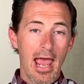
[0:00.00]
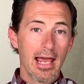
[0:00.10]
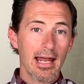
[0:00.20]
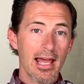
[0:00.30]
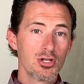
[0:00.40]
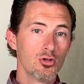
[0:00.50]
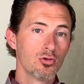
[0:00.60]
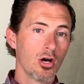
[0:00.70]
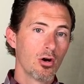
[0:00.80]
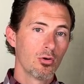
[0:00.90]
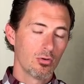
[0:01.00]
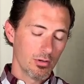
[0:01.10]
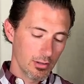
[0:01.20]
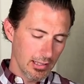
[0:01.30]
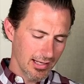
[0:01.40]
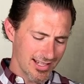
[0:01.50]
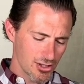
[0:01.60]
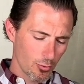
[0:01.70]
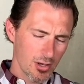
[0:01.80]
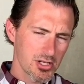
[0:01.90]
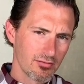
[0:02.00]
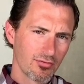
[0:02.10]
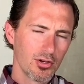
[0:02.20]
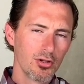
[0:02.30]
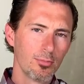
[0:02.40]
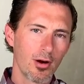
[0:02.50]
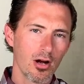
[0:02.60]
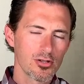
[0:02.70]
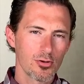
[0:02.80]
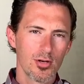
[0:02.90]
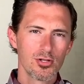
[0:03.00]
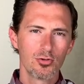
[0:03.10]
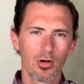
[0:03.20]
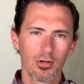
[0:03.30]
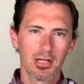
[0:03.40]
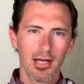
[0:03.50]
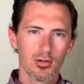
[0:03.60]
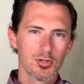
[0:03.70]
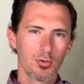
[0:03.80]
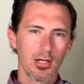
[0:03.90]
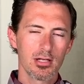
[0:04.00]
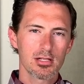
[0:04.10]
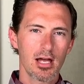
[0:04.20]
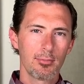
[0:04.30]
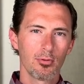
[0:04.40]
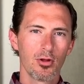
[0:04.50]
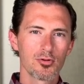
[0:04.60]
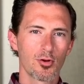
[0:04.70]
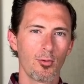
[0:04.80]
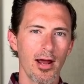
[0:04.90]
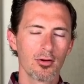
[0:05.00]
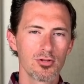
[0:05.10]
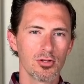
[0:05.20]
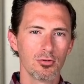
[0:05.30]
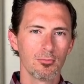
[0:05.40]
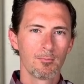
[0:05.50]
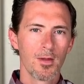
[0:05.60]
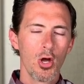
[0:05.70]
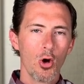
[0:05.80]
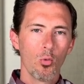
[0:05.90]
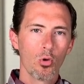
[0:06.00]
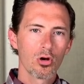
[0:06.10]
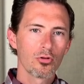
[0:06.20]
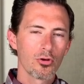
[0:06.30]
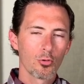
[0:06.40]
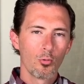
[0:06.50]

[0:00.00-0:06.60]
And as you go, and that's a question for you, but also as you go to counsel and disciple those around you, what are their